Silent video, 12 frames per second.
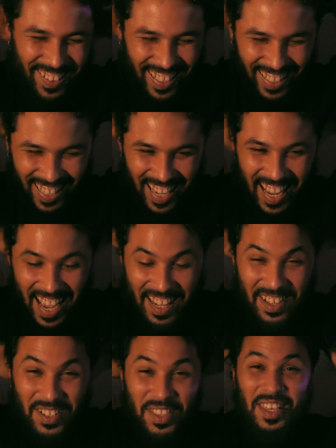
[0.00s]
Like,
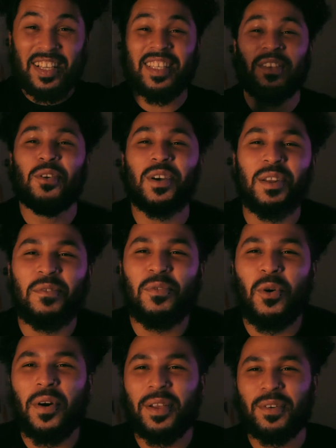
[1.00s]
these are things that you can
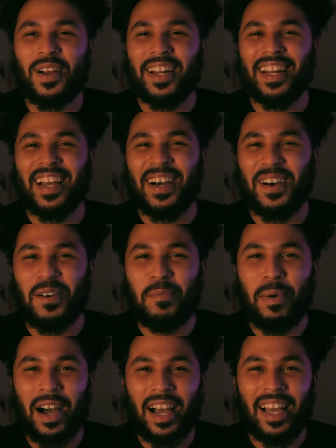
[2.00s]
avoid right now
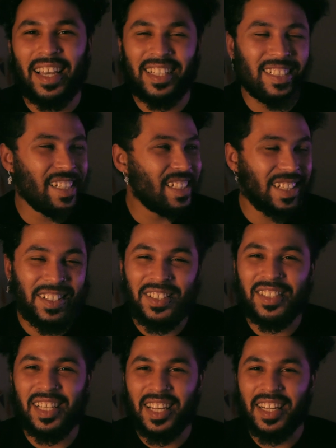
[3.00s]
by just
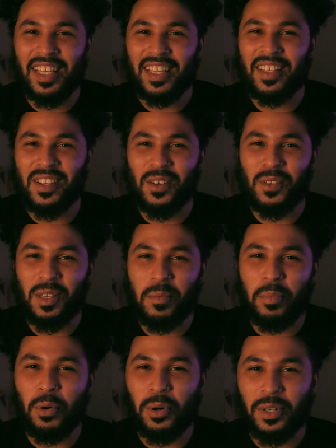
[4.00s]
understanding, you know, the
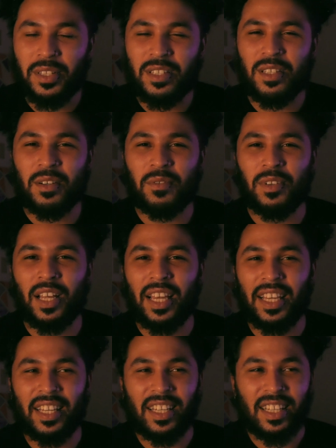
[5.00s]
importance of,
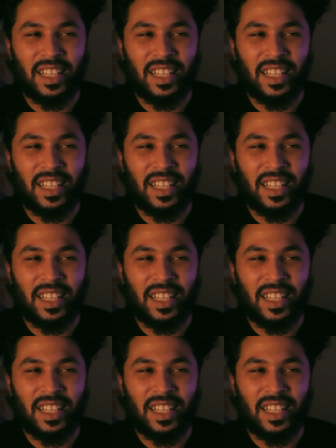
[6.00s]
like,